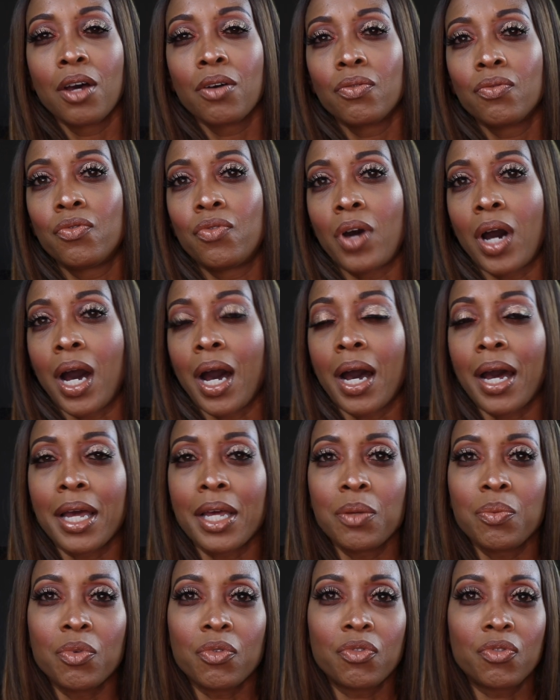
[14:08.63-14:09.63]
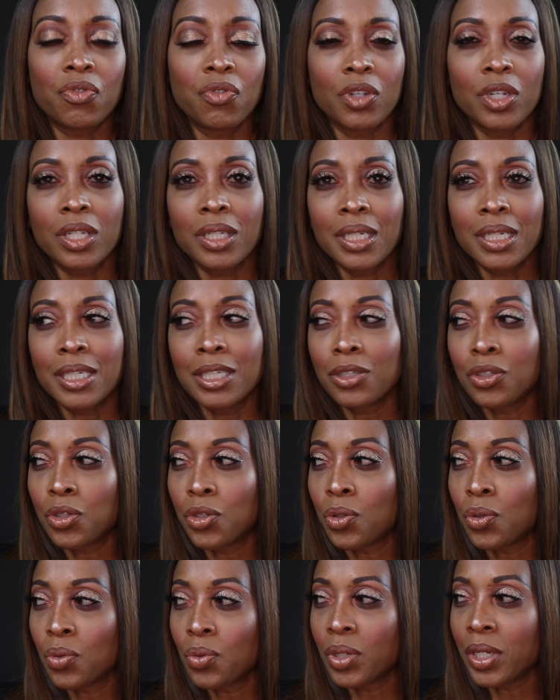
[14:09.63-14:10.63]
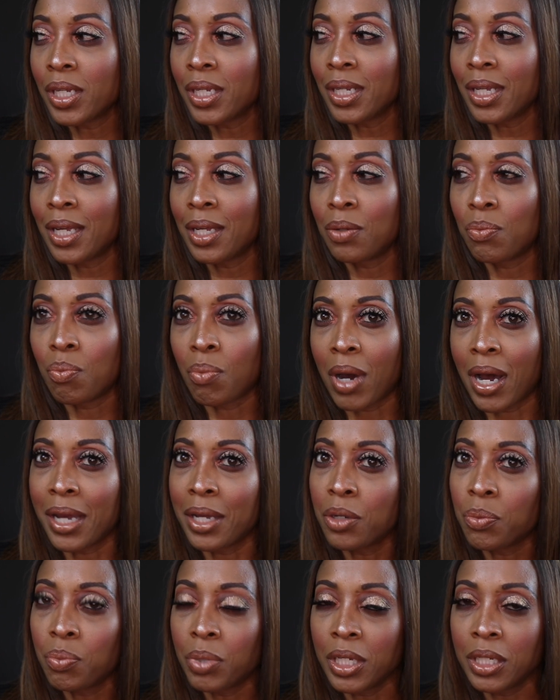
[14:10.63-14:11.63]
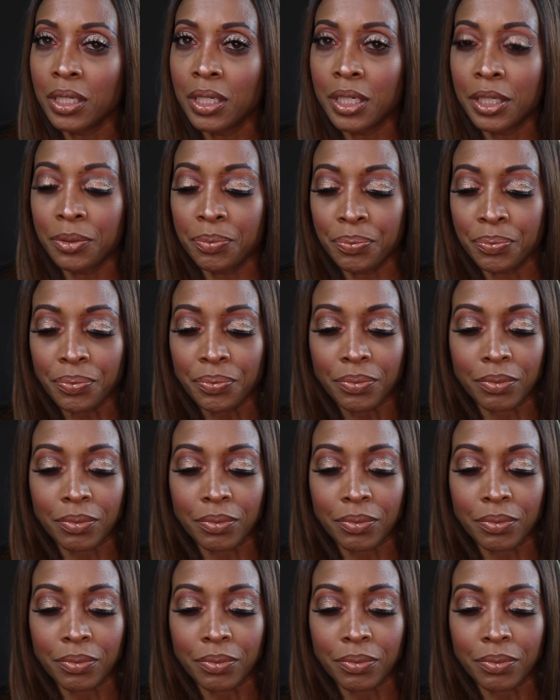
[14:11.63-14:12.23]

vibe feeling to it, in my opinion.